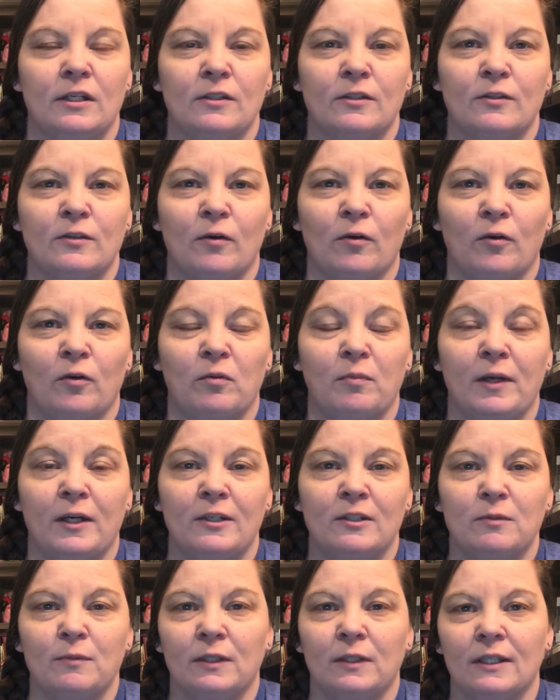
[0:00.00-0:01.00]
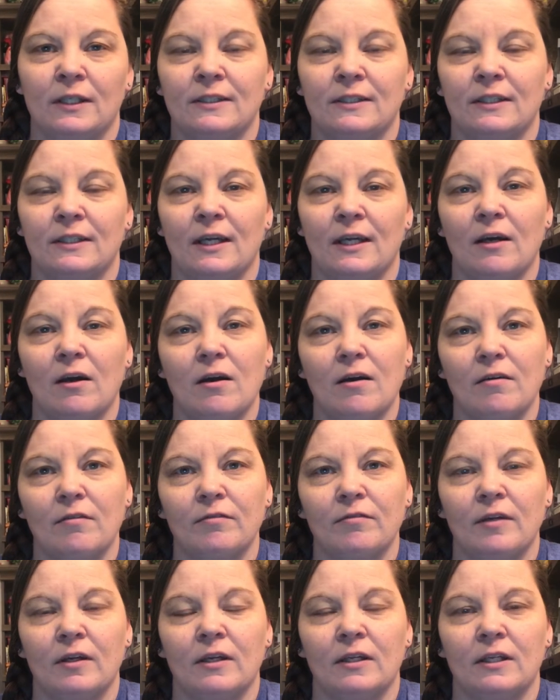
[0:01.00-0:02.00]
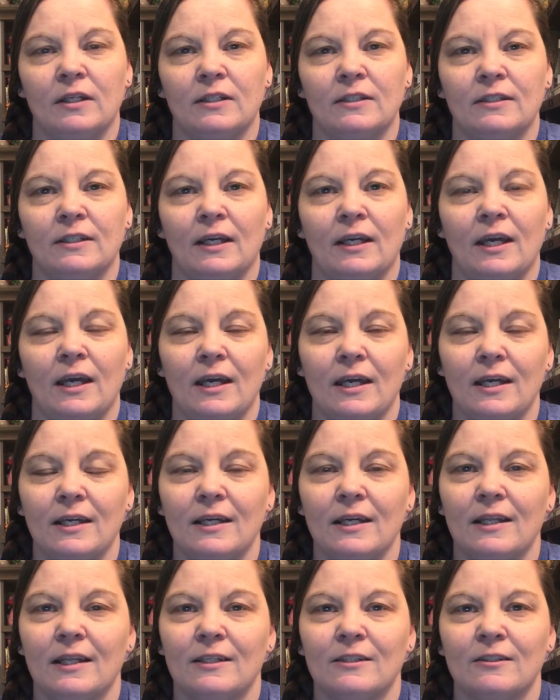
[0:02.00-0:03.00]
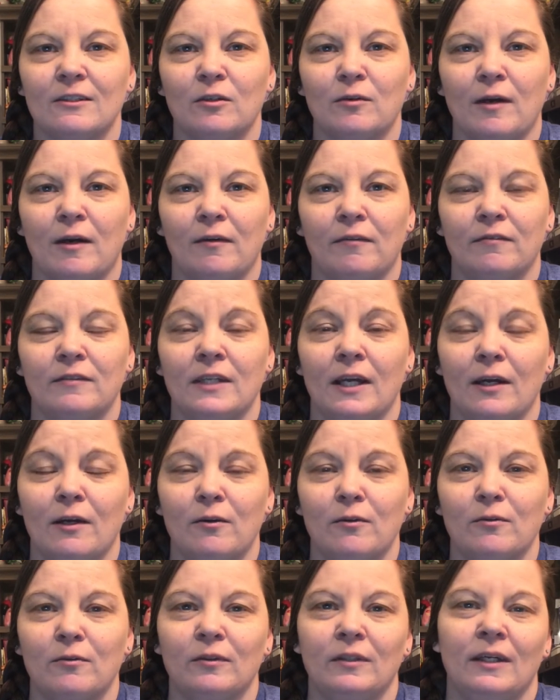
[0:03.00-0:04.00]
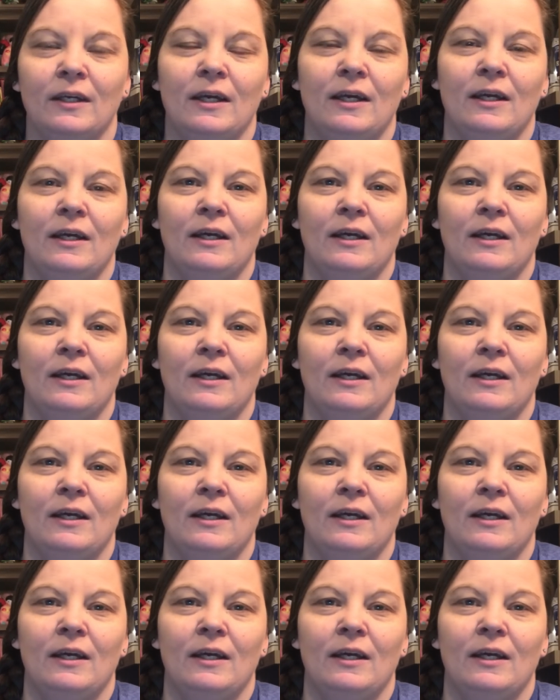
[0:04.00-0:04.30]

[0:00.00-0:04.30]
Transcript: And so my husband gets the day off, and he's like, hey, let's go out of town.